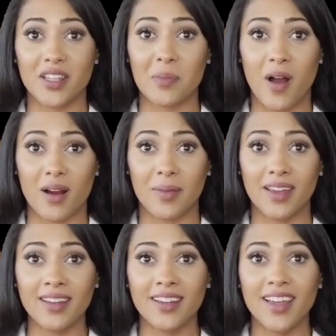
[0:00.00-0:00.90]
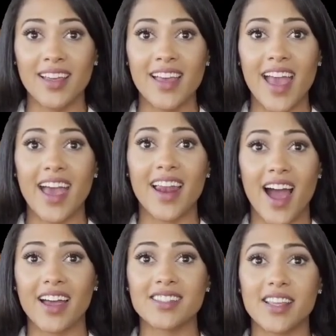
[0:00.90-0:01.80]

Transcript: to remember that our body goes